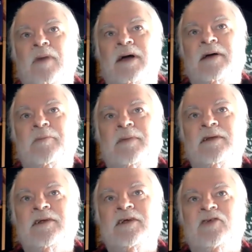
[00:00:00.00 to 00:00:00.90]
my
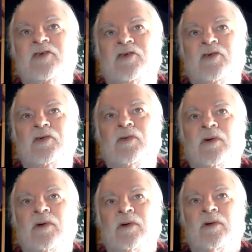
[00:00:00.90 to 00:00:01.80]
ability to
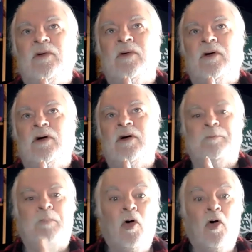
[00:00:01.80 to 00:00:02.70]
do
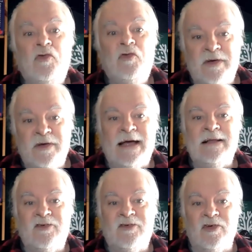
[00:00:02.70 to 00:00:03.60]

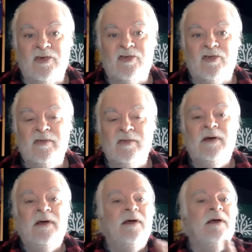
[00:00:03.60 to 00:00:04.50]
post-analysis,
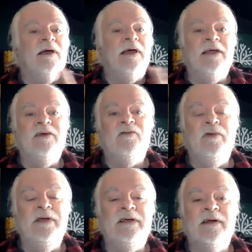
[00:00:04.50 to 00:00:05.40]
end
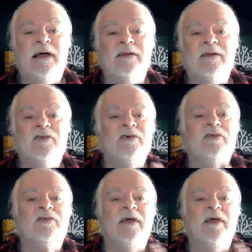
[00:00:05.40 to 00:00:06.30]
of week
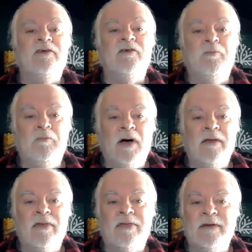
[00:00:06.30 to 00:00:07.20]
analysis, end of
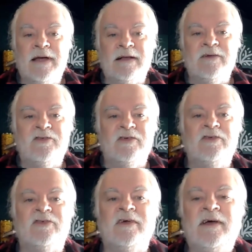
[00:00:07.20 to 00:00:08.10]
month
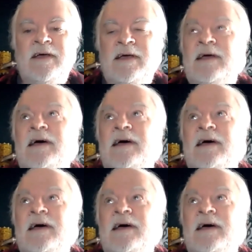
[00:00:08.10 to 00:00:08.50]
analysis,